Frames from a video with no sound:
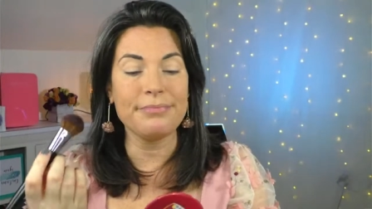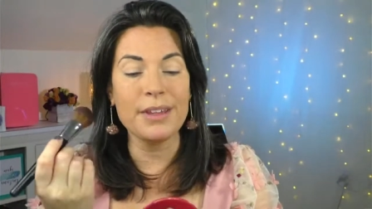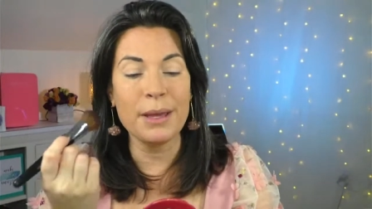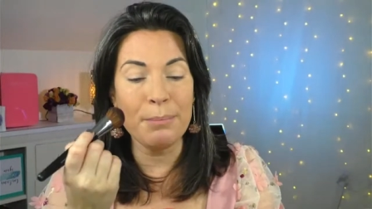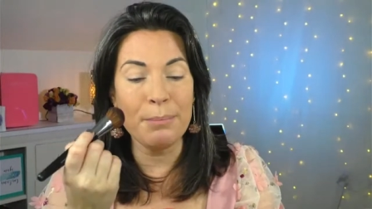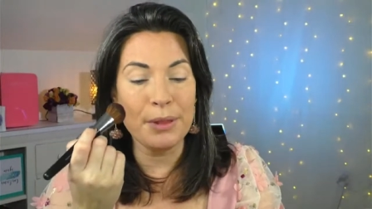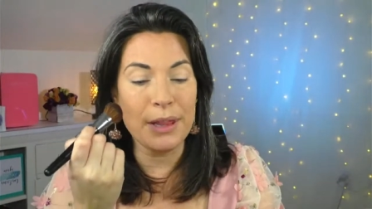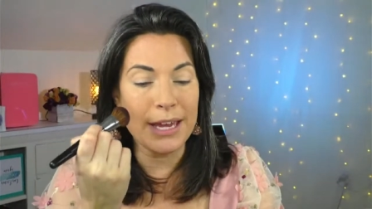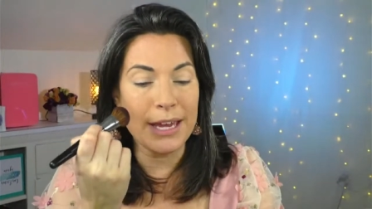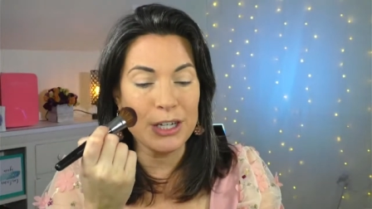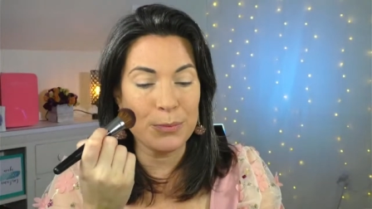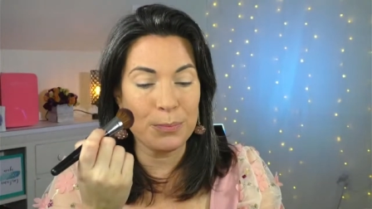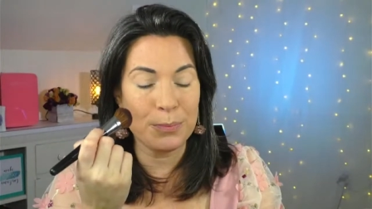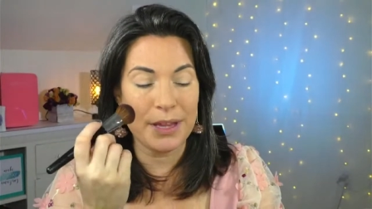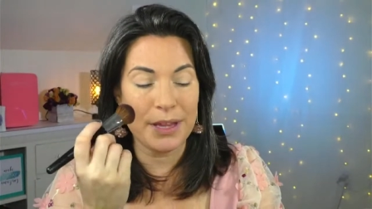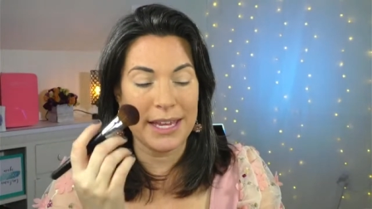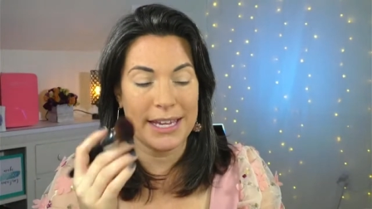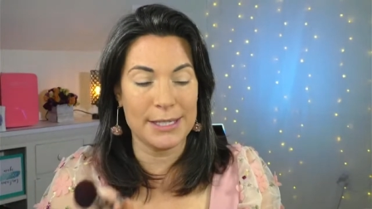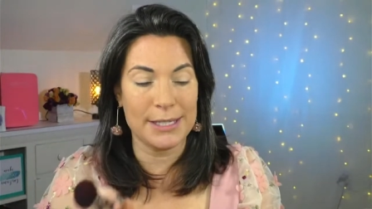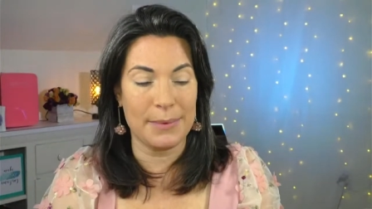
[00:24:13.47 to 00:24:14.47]
Blush
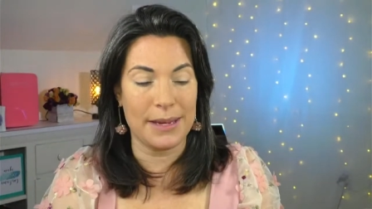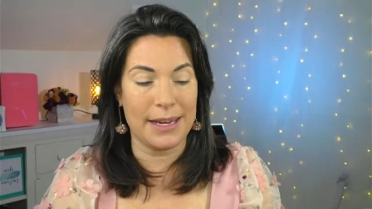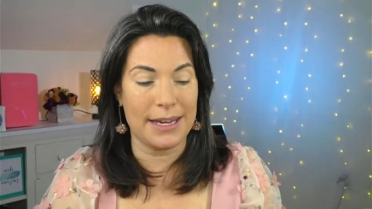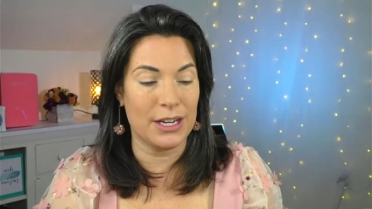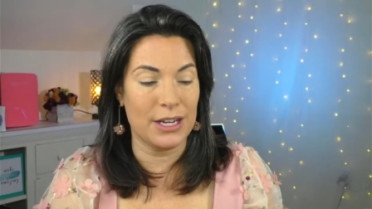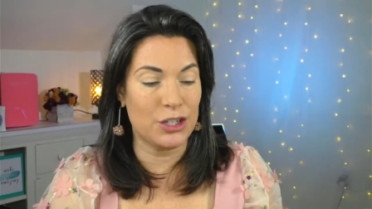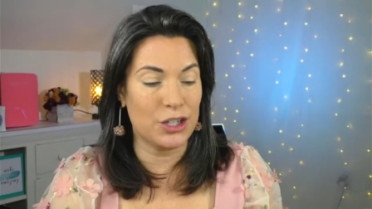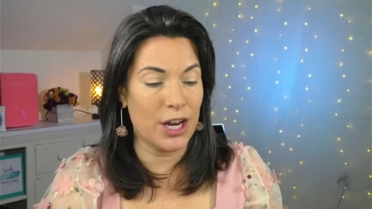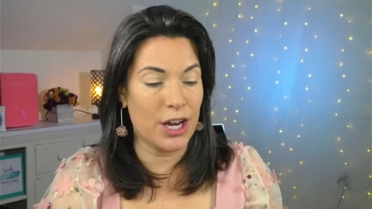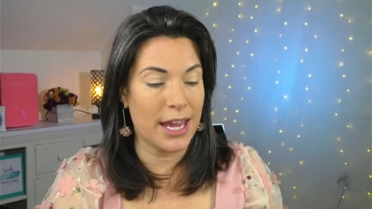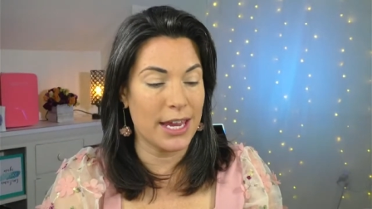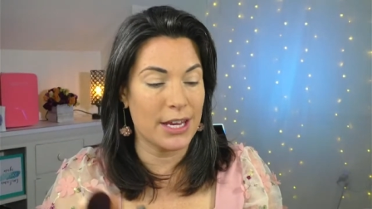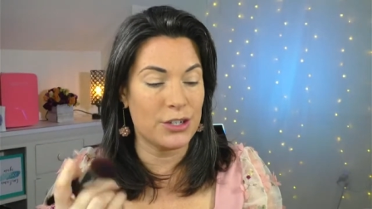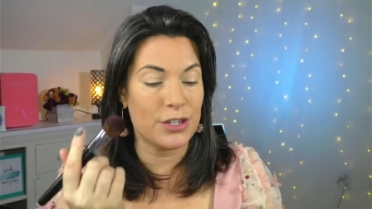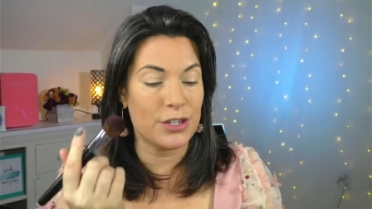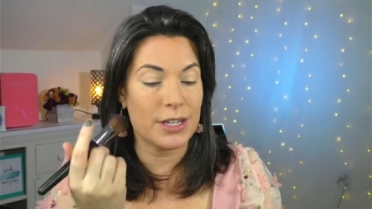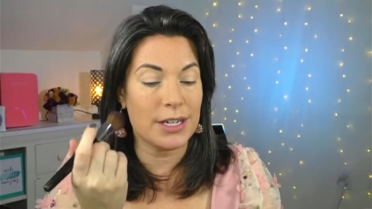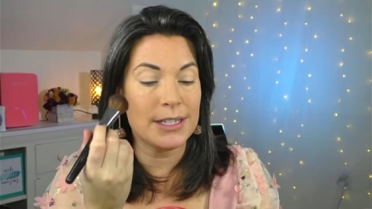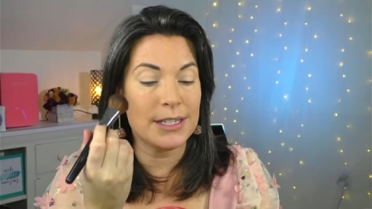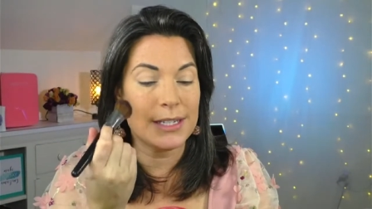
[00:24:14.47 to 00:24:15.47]
placement
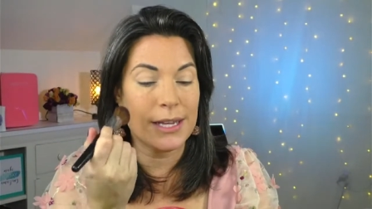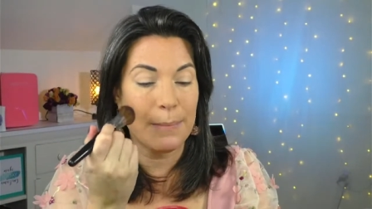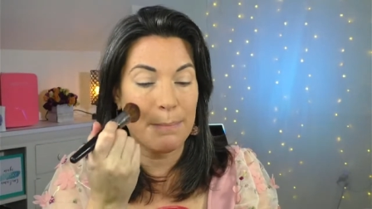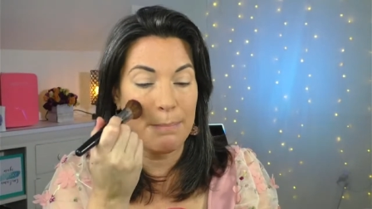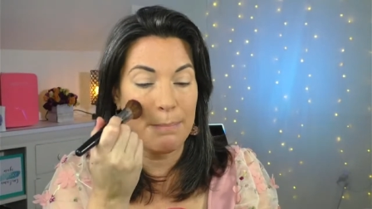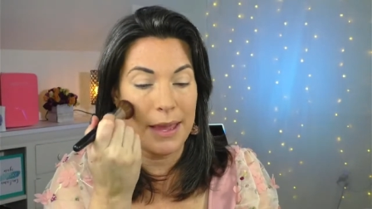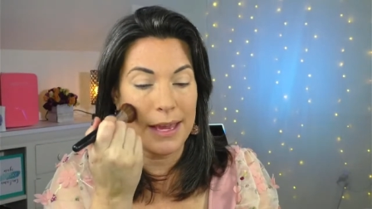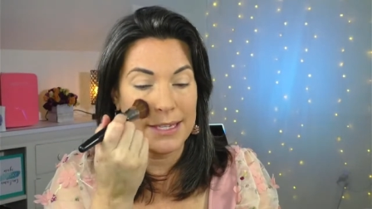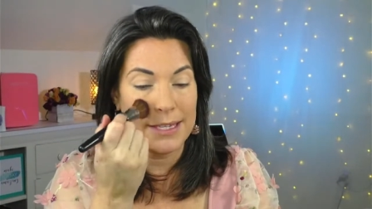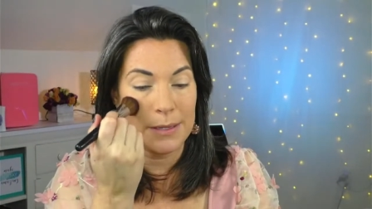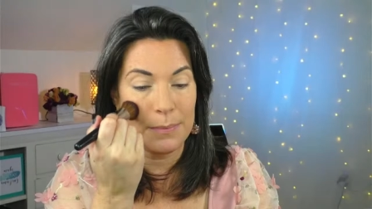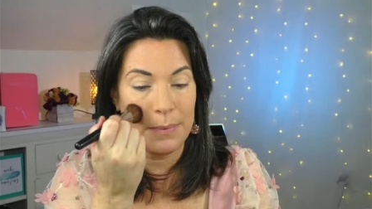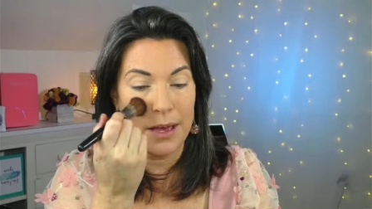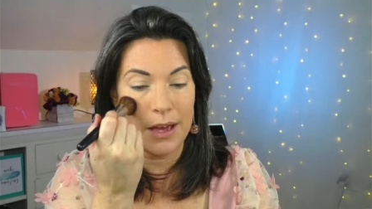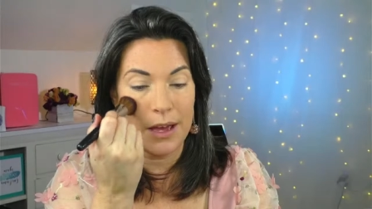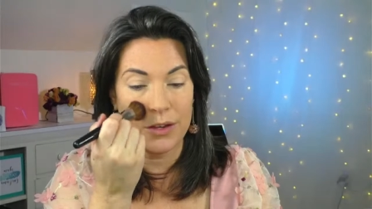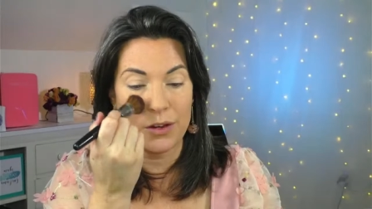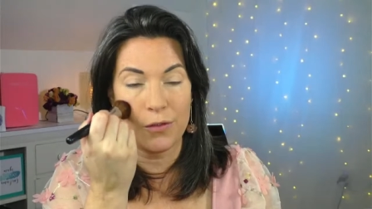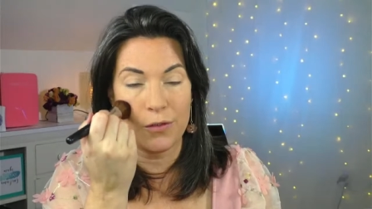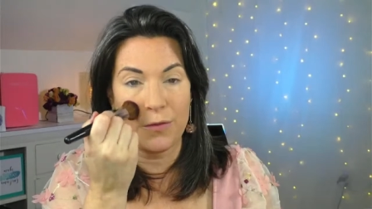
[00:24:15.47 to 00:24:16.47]
changes based
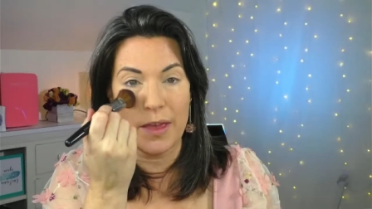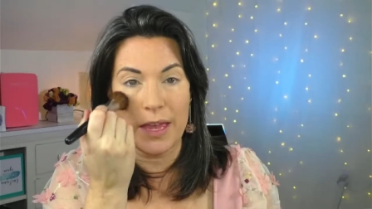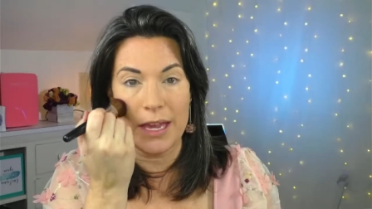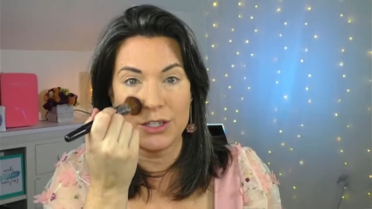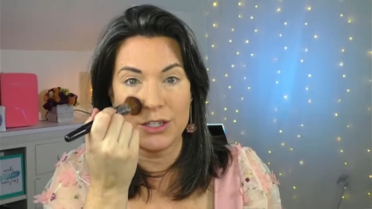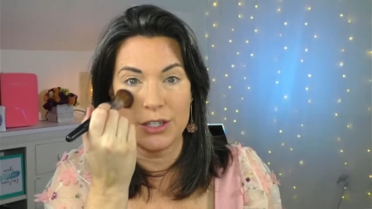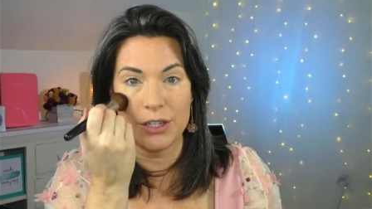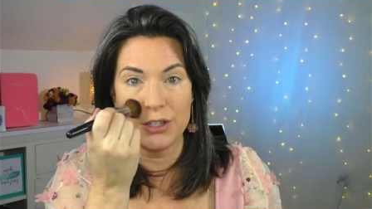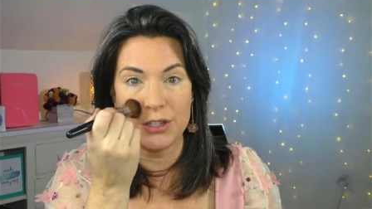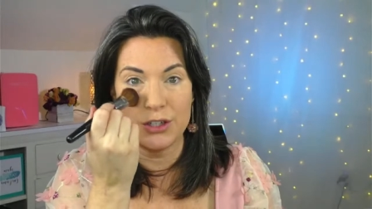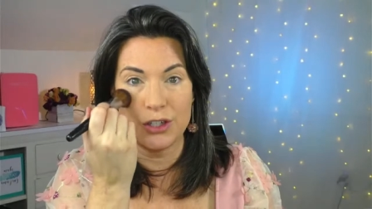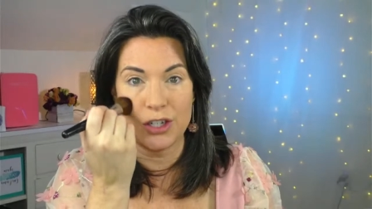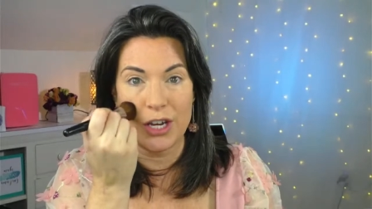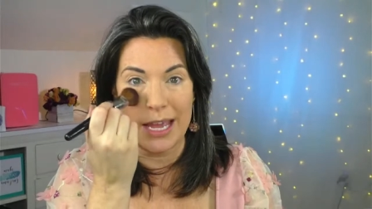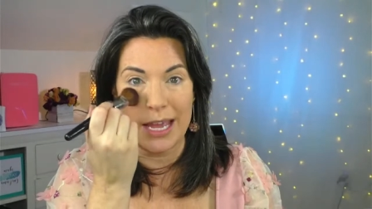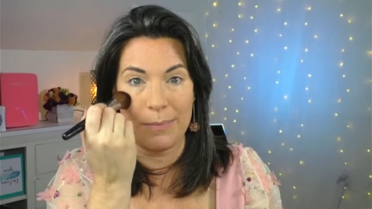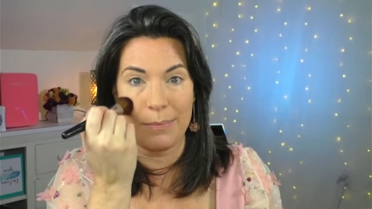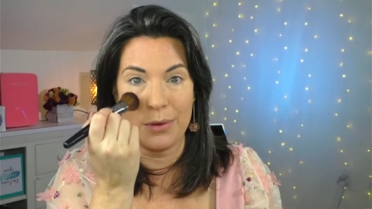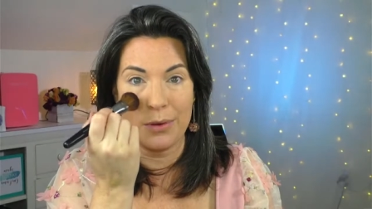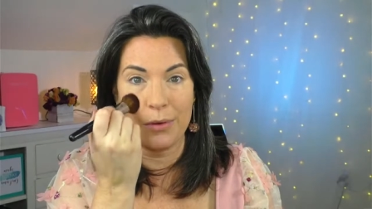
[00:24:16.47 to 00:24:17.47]
upon your face
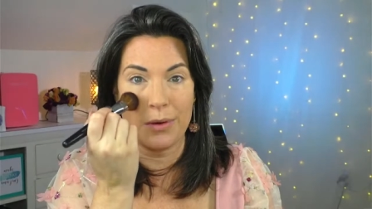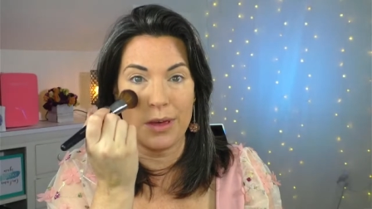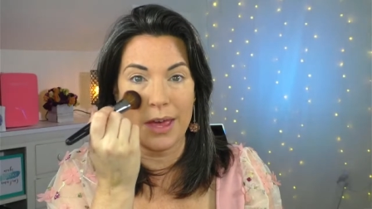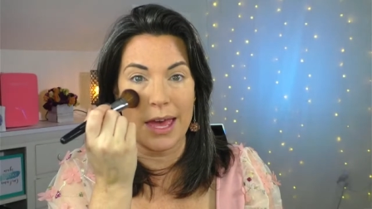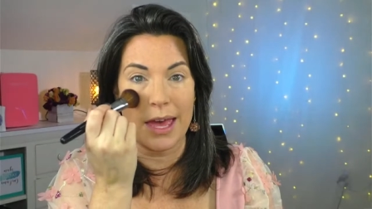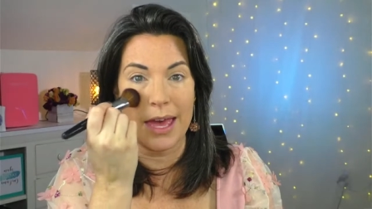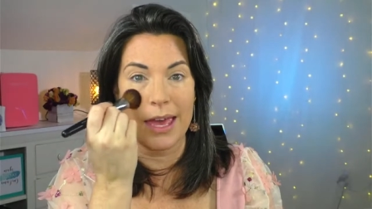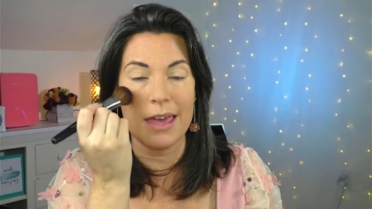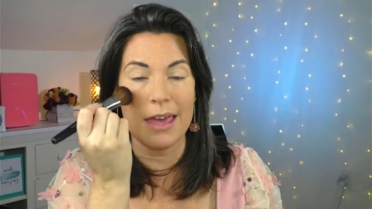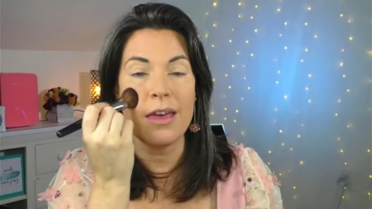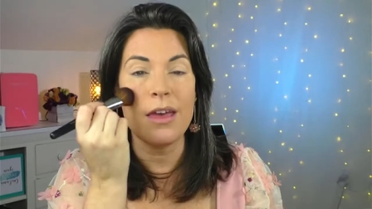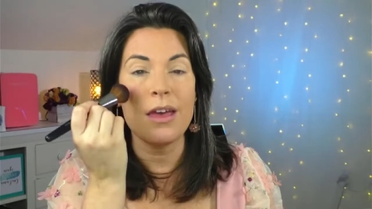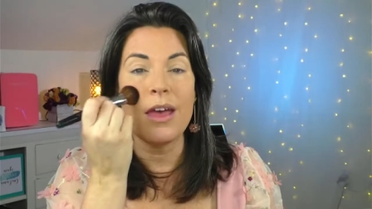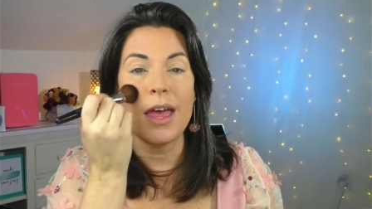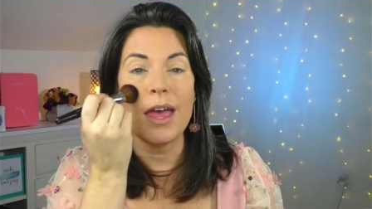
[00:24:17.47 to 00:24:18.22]
shape, okay?